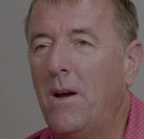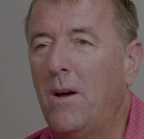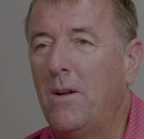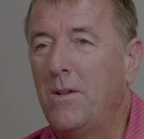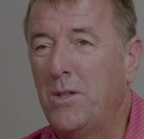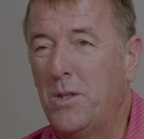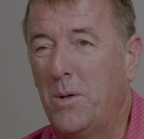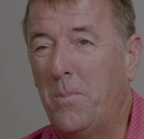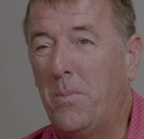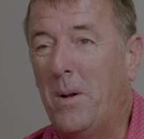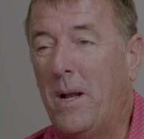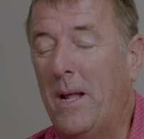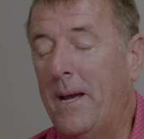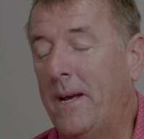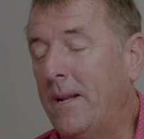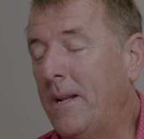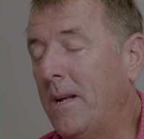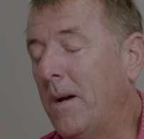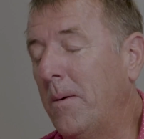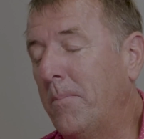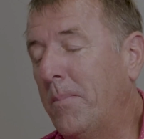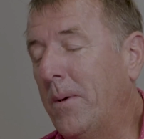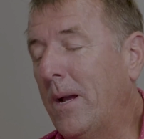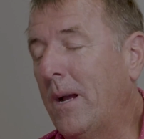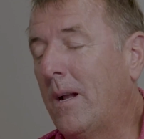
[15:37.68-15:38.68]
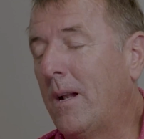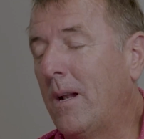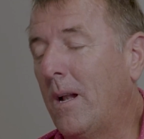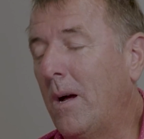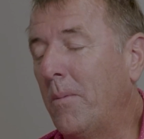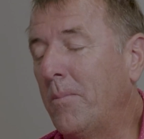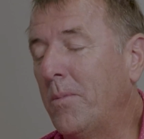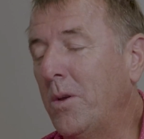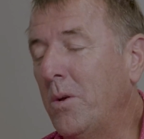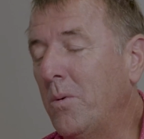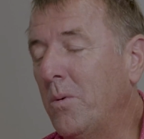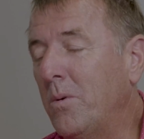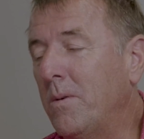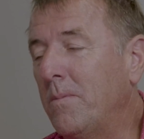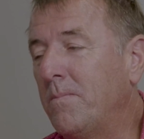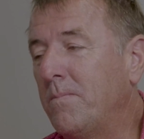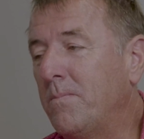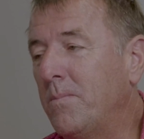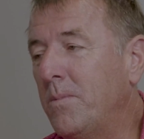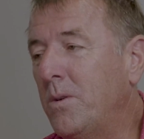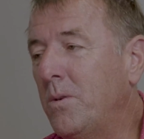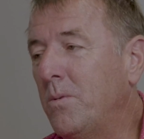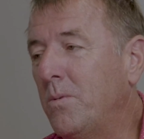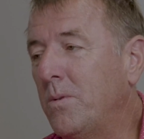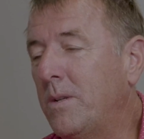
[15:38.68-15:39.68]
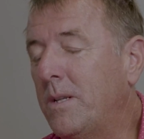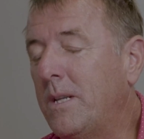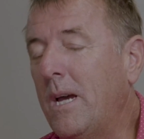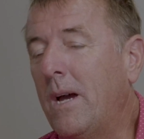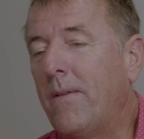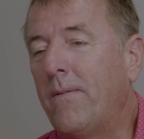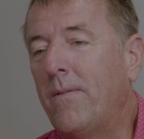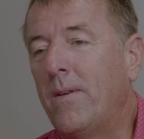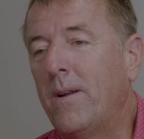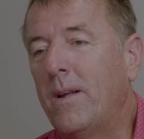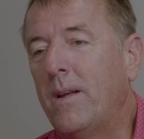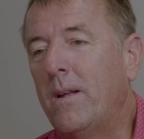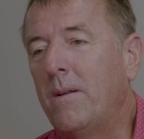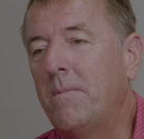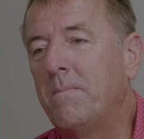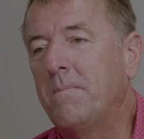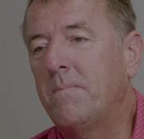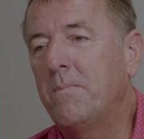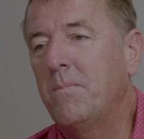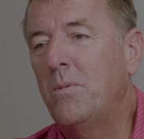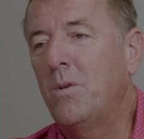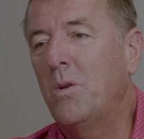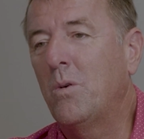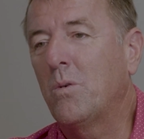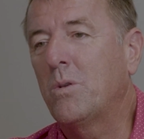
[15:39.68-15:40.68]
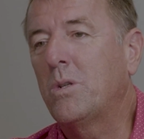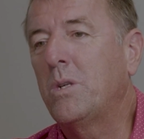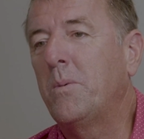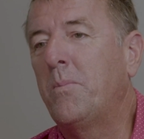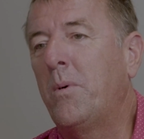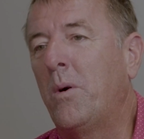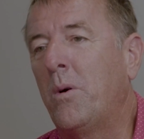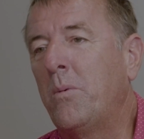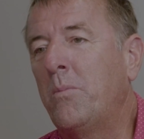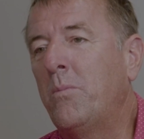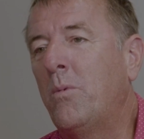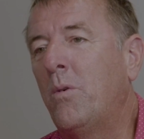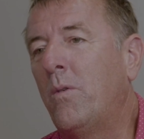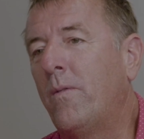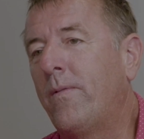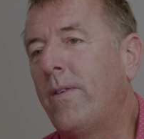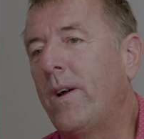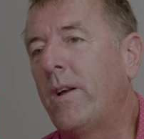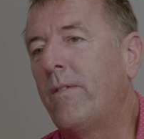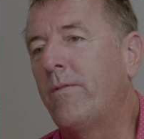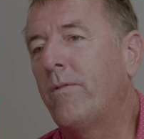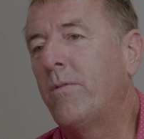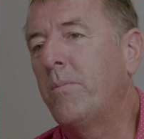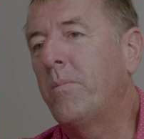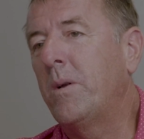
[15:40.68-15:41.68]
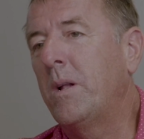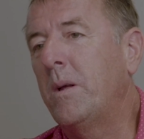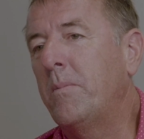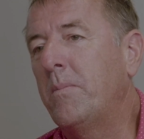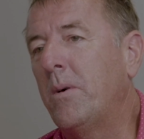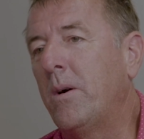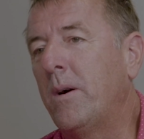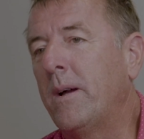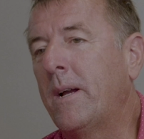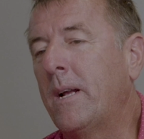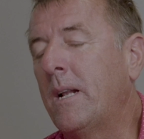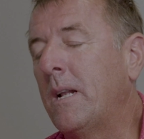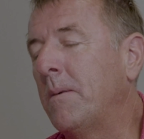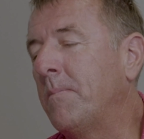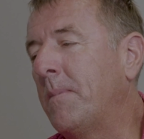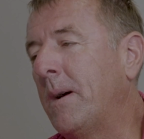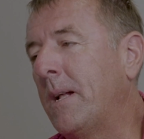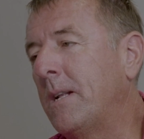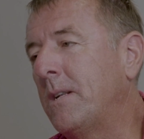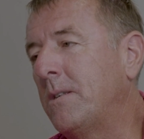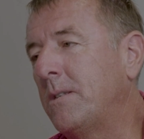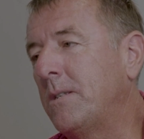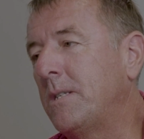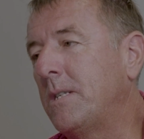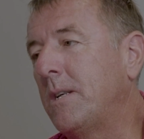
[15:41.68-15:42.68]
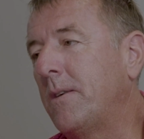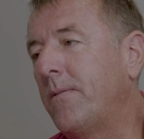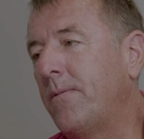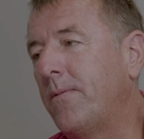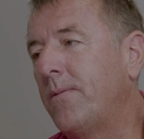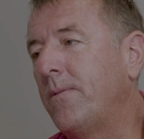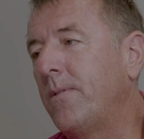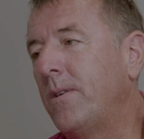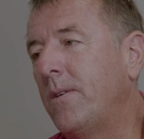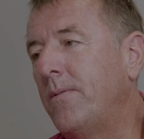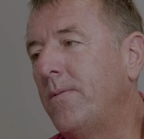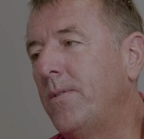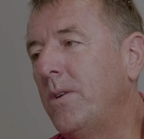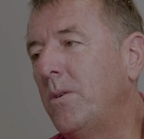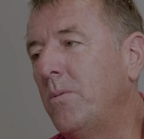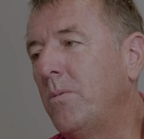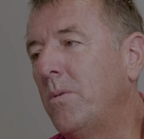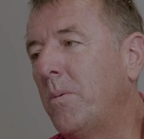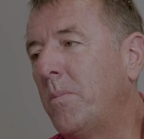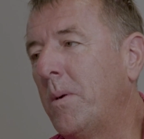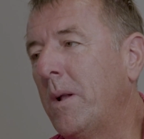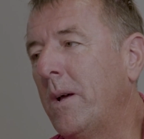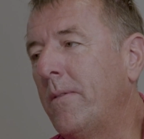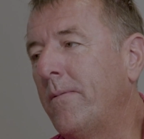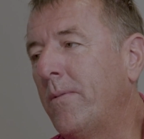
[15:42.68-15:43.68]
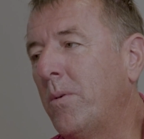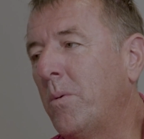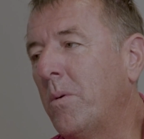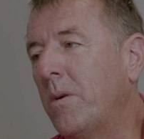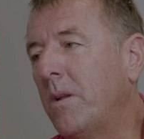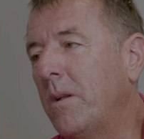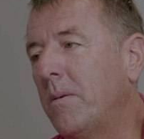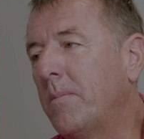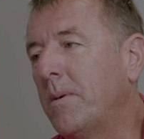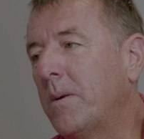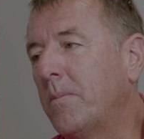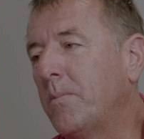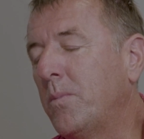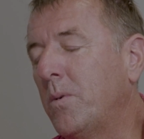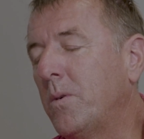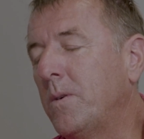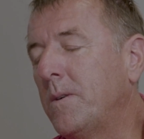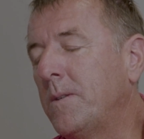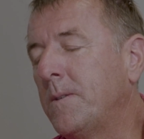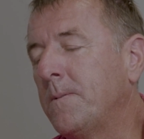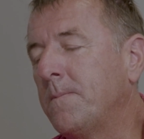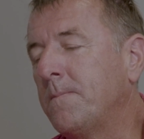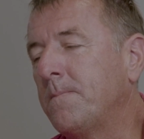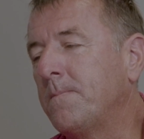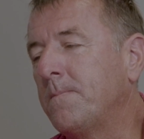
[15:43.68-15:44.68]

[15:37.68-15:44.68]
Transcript: to playing at a big club. You were definitely looked upon more favourably by England managers if you were playing for one of the big boys.